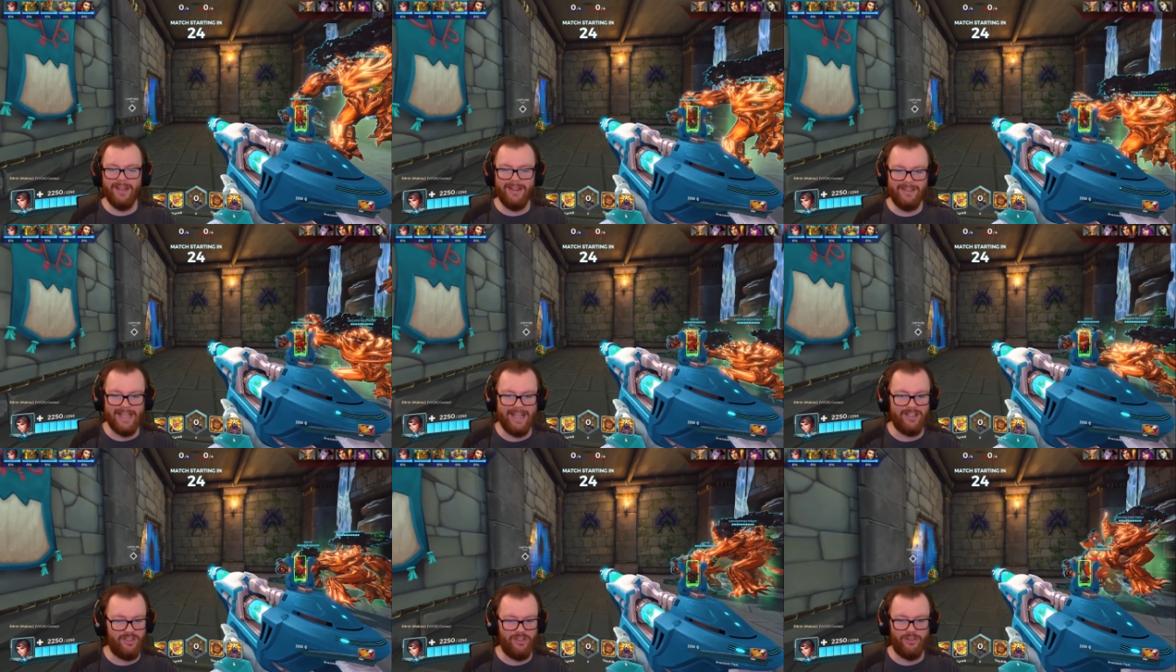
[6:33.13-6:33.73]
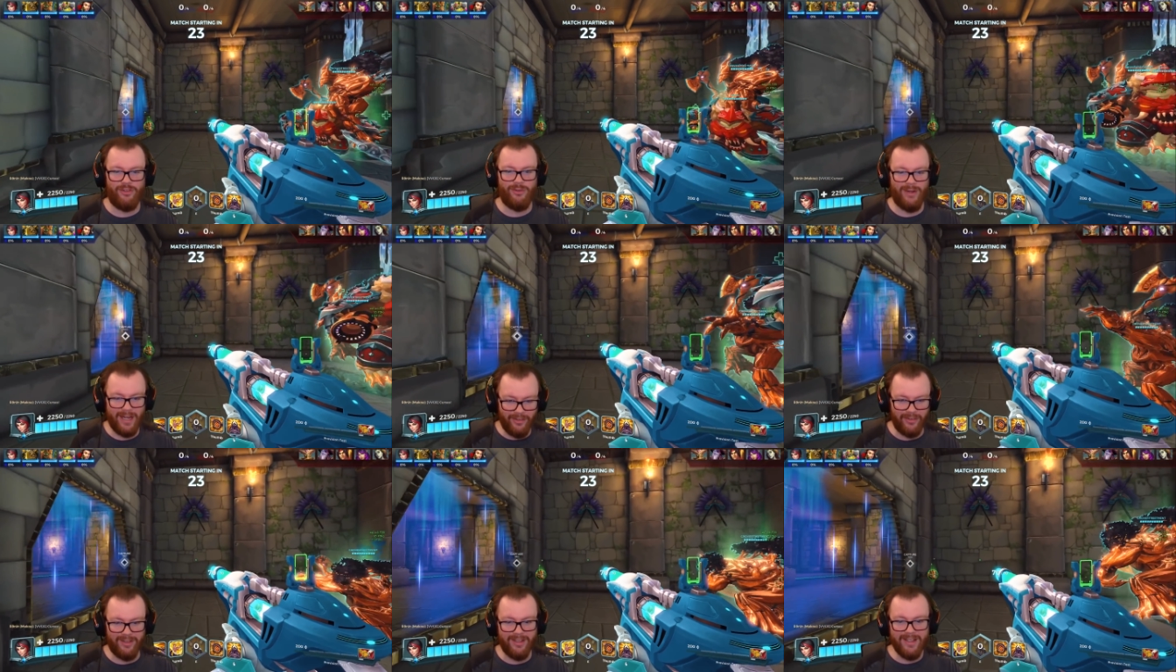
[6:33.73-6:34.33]
that's just
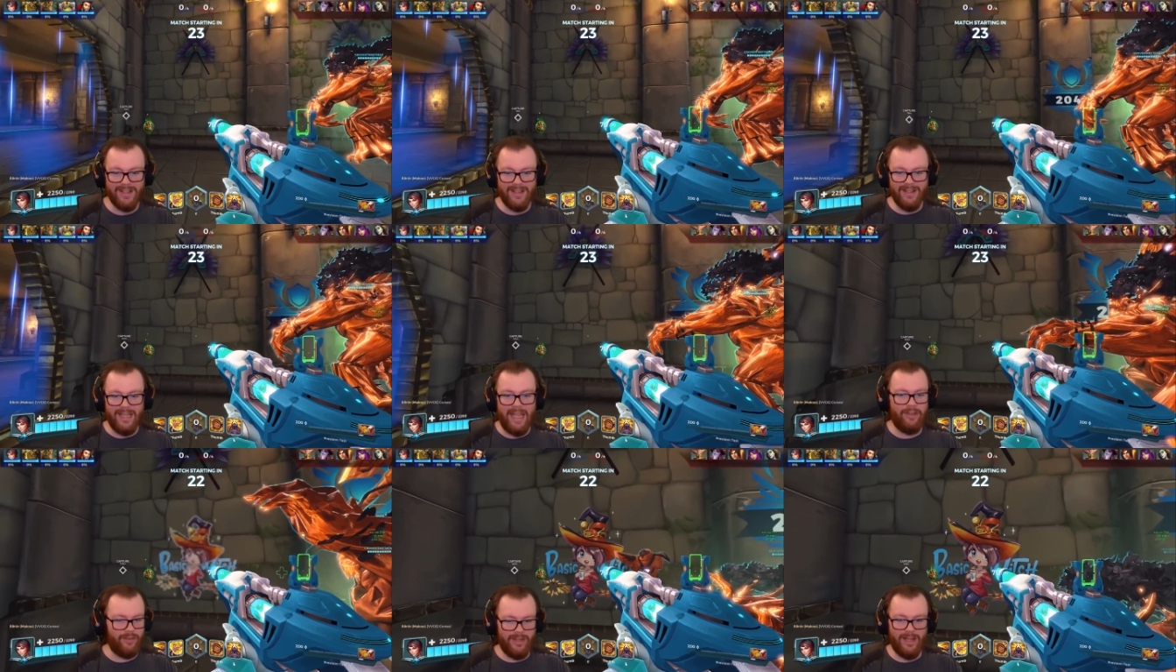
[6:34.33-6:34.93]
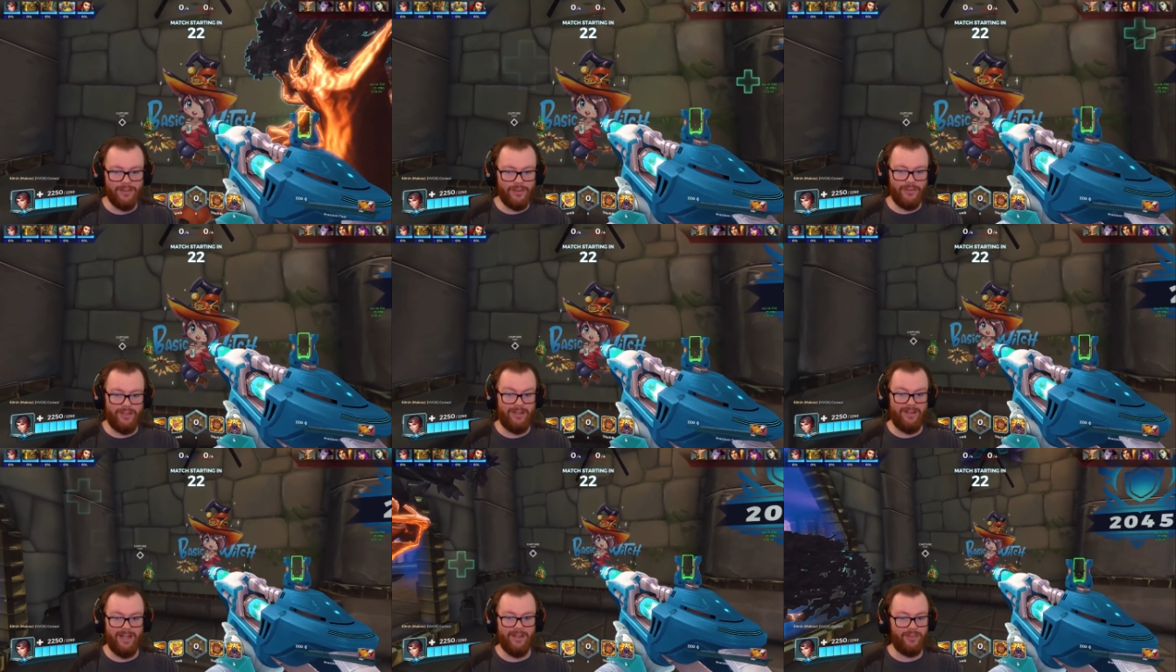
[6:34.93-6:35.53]
crazy it's
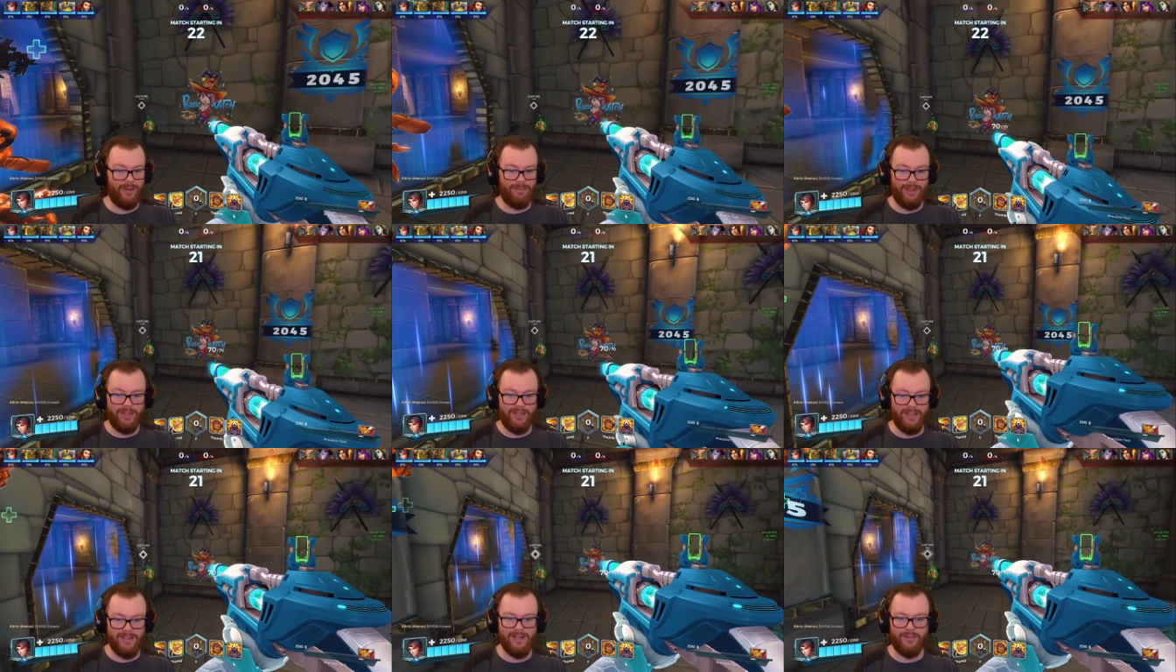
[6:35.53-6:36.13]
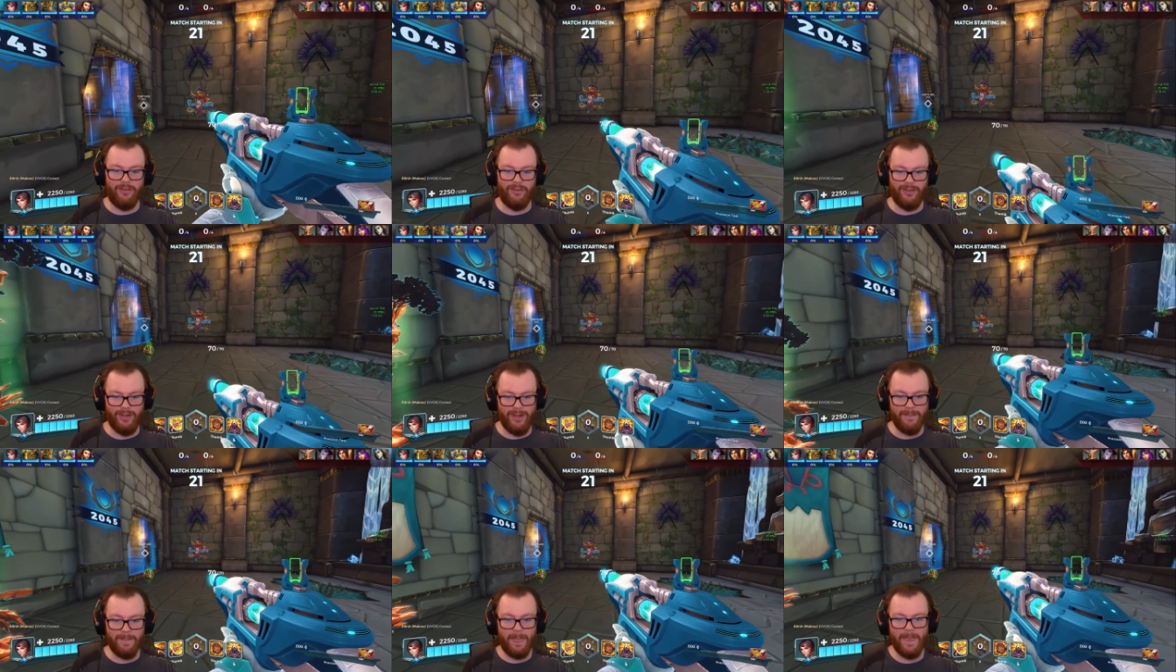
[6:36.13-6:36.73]
unnecessary it's completely unnecessary